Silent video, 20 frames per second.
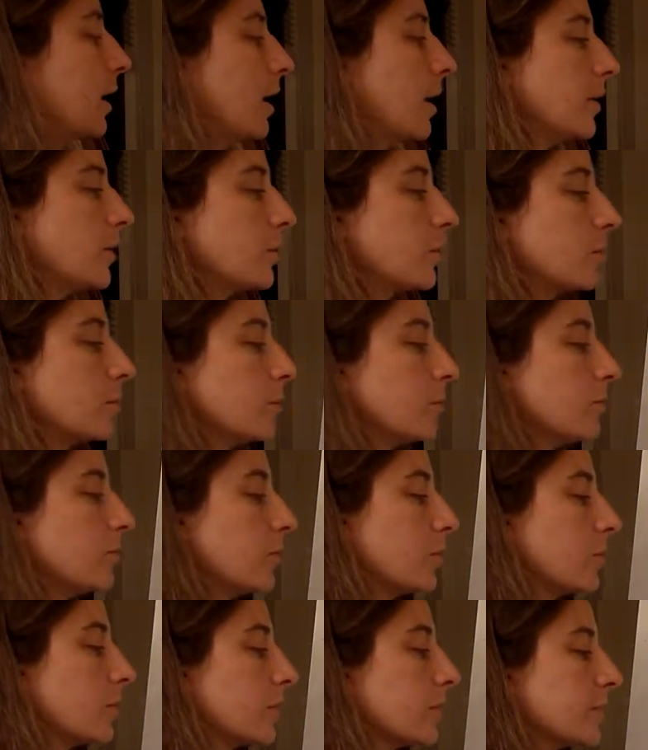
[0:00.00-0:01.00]
Normal
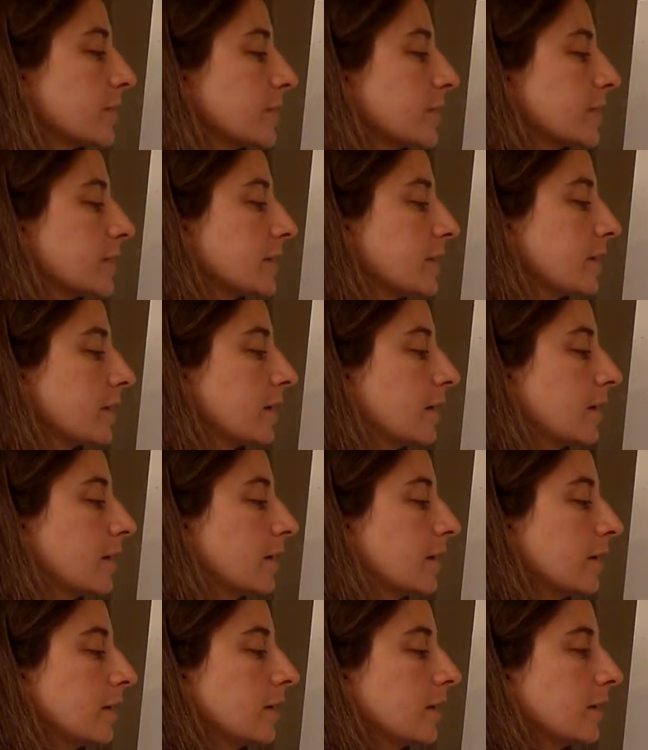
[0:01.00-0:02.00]
force
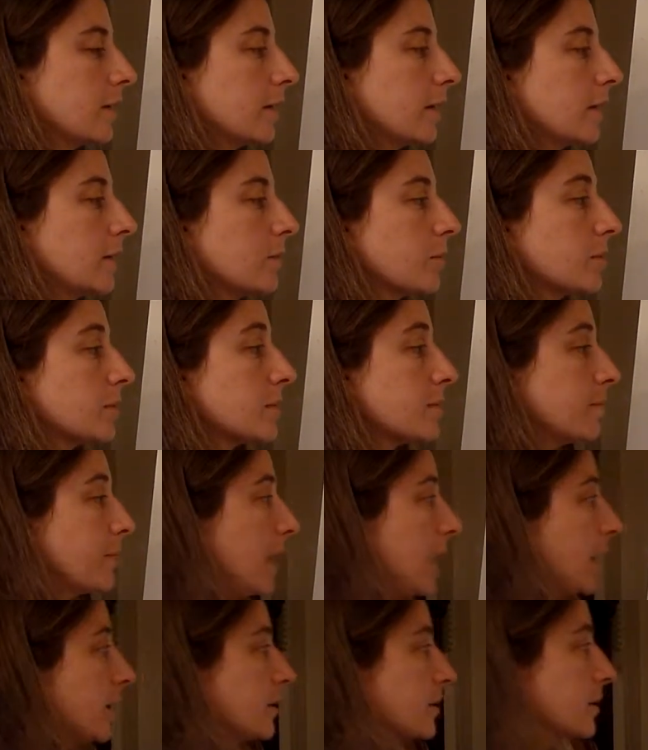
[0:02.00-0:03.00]
equals
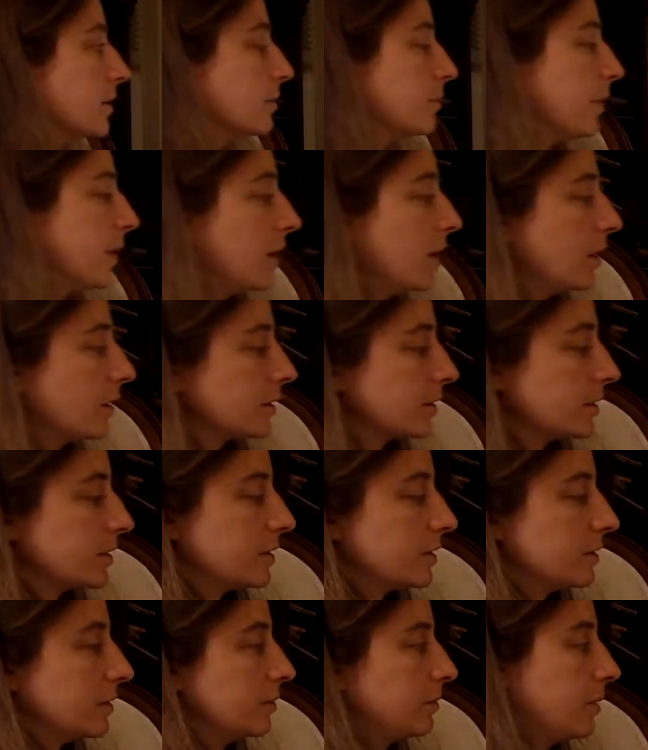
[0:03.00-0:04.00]
mass of the
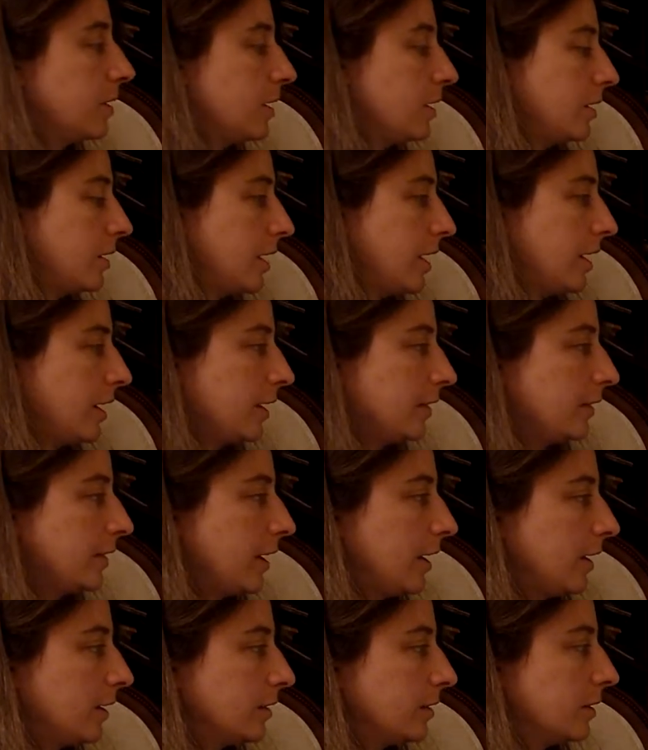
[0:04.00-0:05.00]
box. Well, I had
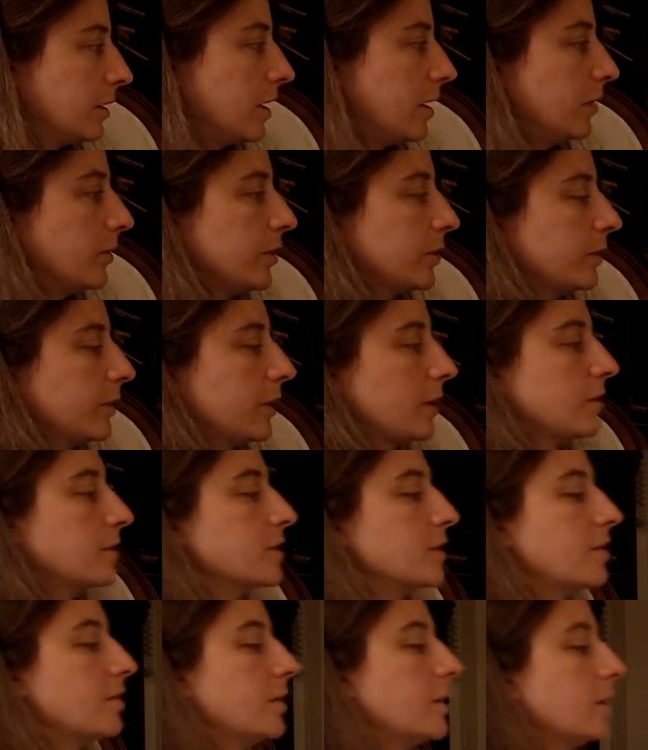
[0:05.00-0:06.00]
that. Oh, here we go.
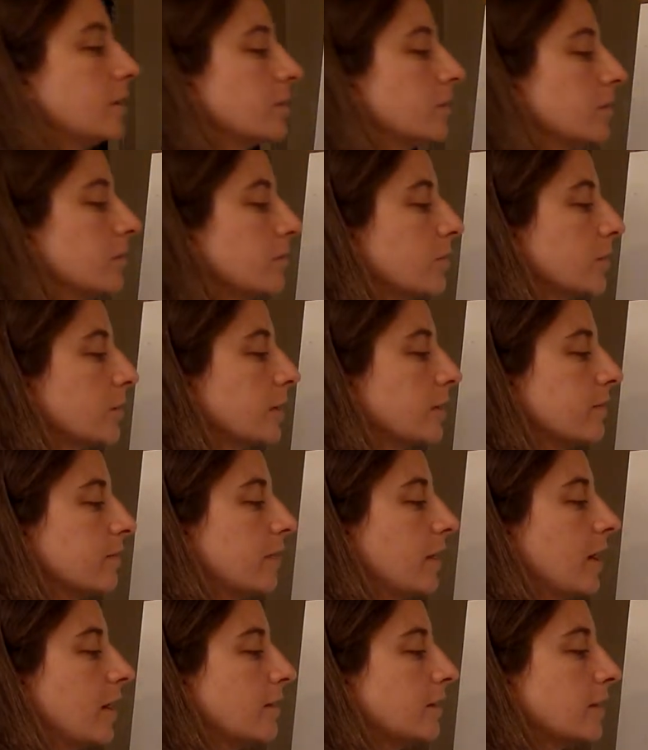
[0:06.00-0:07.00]

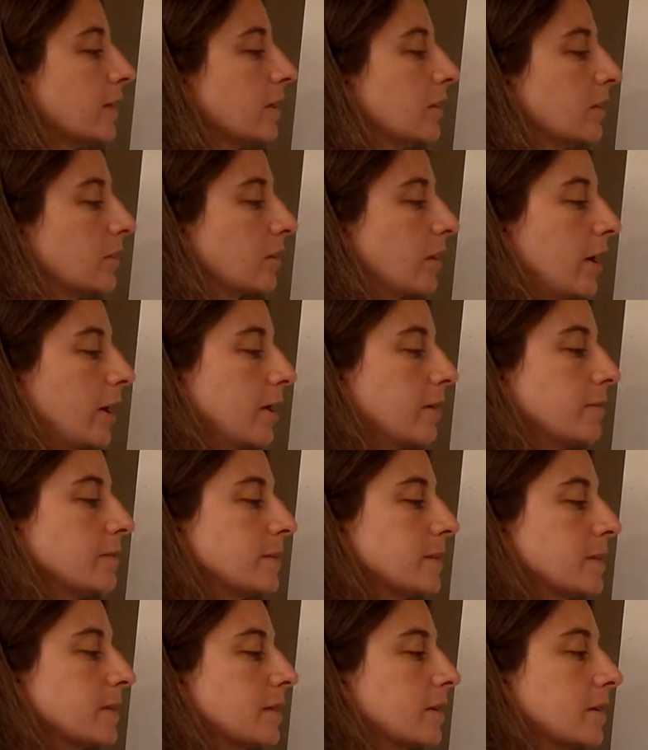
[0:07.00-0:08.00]
745
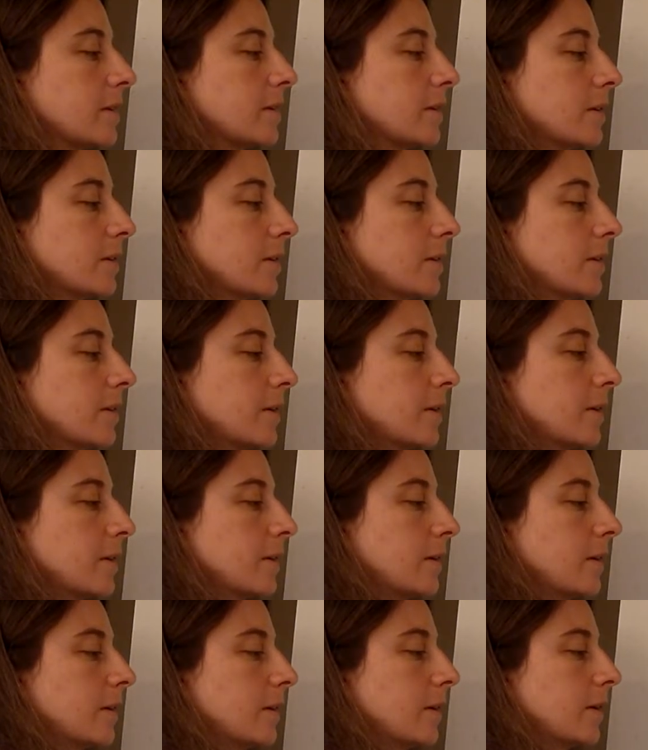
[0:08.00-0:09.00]
kilograms
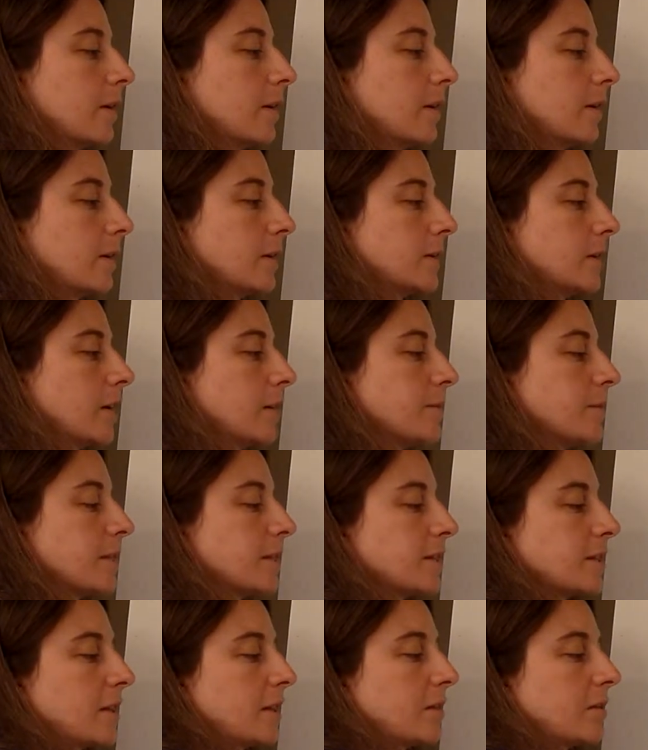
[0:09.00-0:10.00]
times
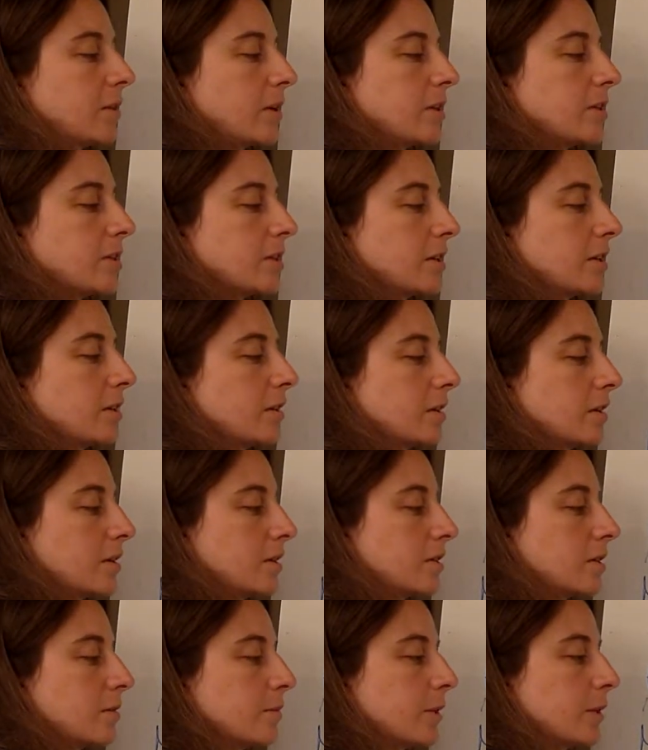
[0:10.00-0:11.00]
acceleration,
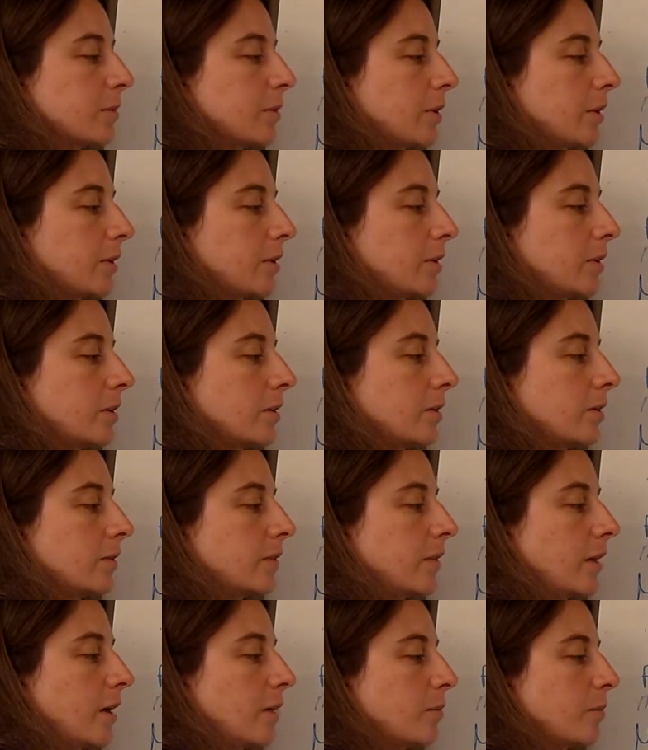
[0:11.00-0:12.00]
assuming we're on Earth,
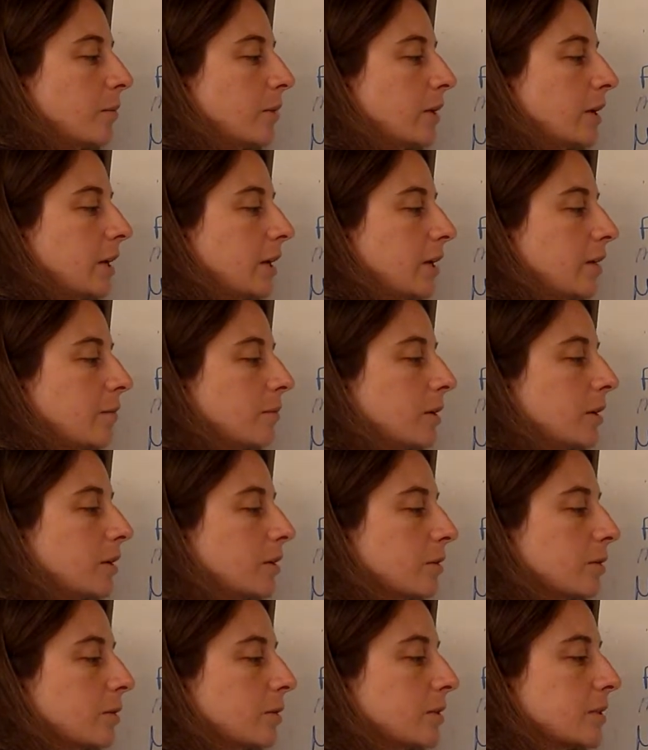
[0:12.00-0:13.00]
9.8
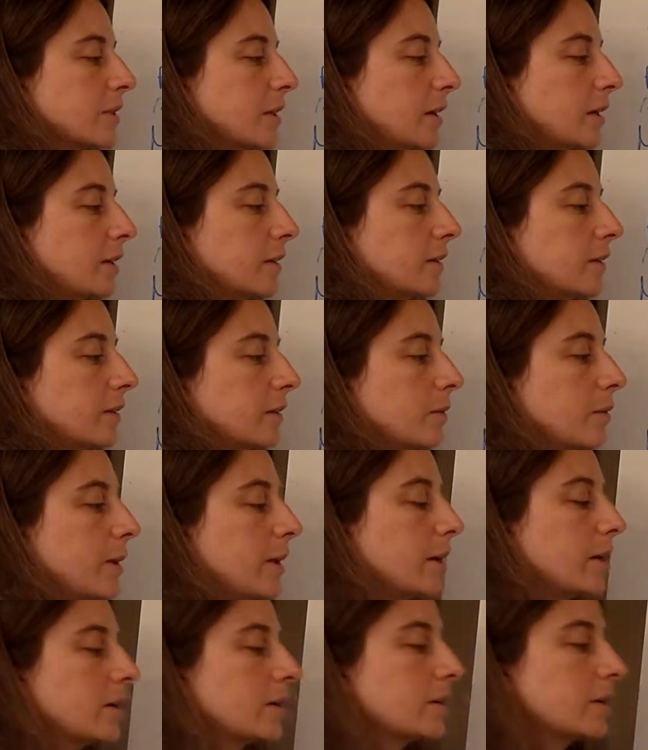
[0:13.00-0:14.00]
meter per second
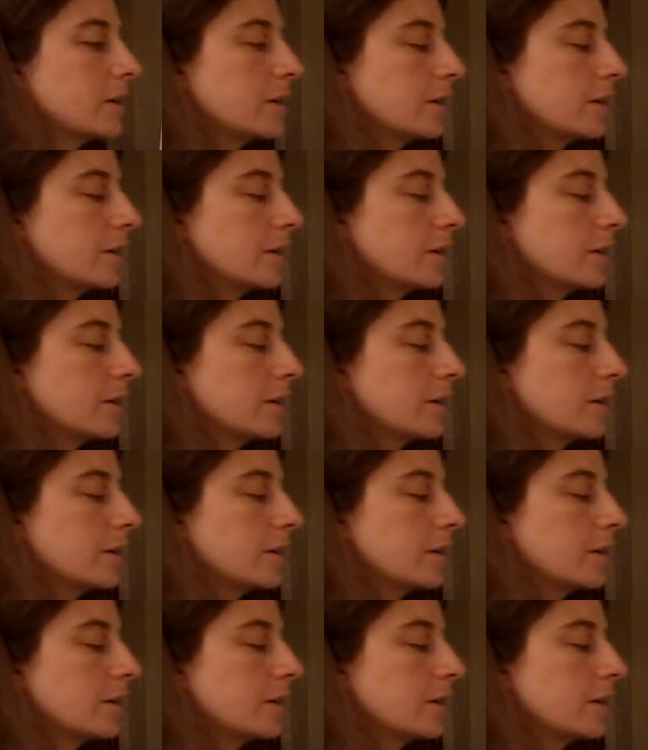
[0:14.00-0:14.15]
squared,